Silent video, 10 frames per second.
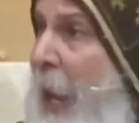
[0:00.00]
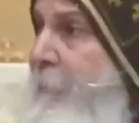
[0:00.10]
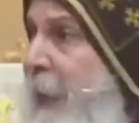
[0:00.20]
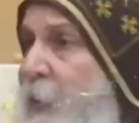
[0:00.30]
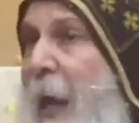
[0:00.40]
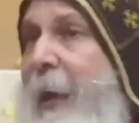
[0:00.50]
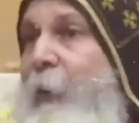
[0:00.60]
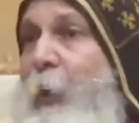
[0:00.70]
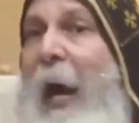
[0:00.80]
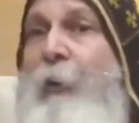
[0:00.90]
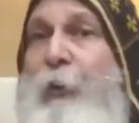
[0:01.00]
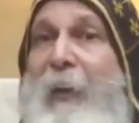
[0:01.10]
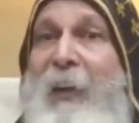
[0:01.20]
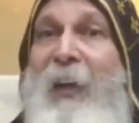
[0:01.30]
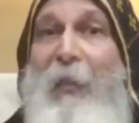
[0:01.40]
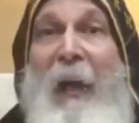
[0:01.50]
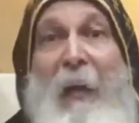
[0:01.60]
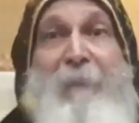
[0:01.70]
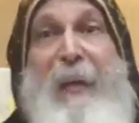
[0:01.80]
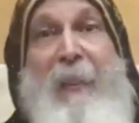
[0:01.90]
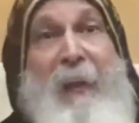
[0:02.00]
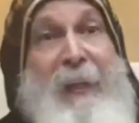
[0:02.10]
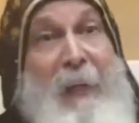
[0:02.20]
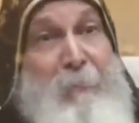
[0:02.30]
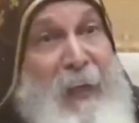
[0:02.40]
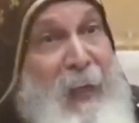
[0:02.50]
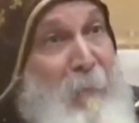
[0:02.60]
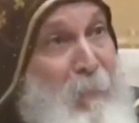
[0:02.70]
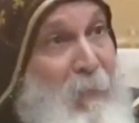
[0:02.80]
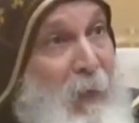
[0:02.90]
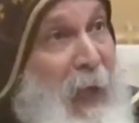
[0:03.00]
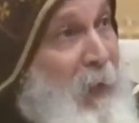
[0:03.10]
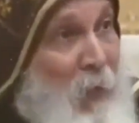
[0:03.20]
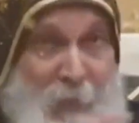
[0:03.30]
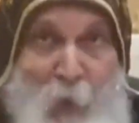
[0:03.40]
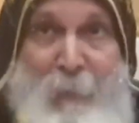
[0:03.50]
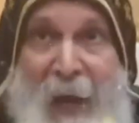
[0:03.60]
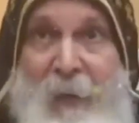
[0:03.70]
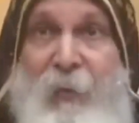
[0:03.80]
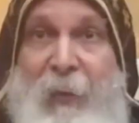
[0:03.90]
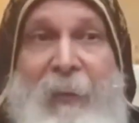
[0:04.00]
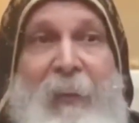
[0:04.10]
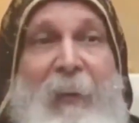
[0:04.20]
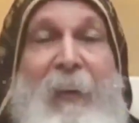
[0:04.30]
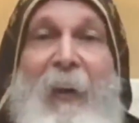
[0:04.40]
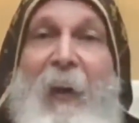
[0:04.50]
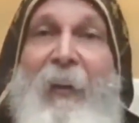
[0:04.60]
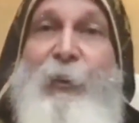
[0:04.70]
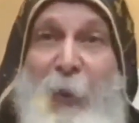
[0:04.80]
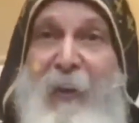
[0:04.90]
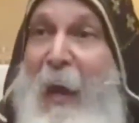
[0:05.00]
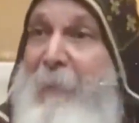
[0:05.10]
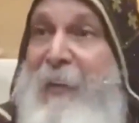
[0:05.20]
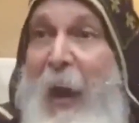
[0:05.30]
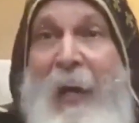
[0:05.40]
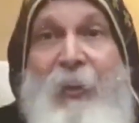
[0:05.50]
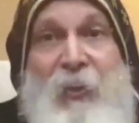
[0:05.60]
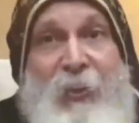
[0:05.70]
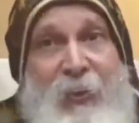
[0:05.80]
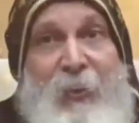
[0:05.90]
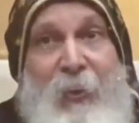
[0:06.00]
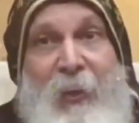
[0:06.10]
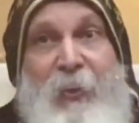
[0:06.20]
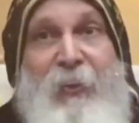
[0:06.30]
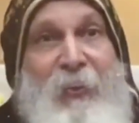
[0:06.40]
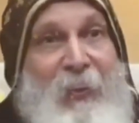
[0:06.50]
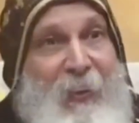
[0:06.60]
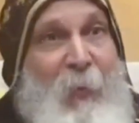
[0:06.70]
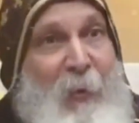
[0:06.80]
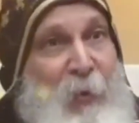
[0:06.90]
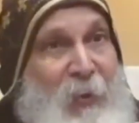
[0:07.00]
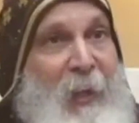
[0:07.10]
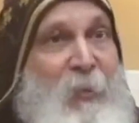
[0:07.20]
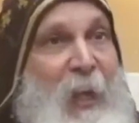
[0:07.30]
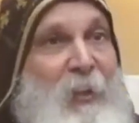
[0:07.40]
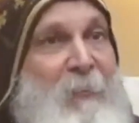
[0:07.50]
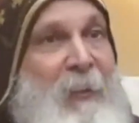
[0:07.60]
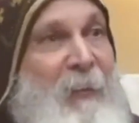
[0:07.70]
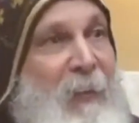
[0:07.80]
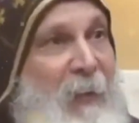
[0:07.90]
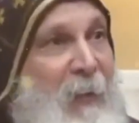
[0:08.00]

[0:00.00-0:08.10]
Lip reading: And if he's going to judge the living and the dead, meaning like humanity, shouldn't I be nice to this one who's going to judge me?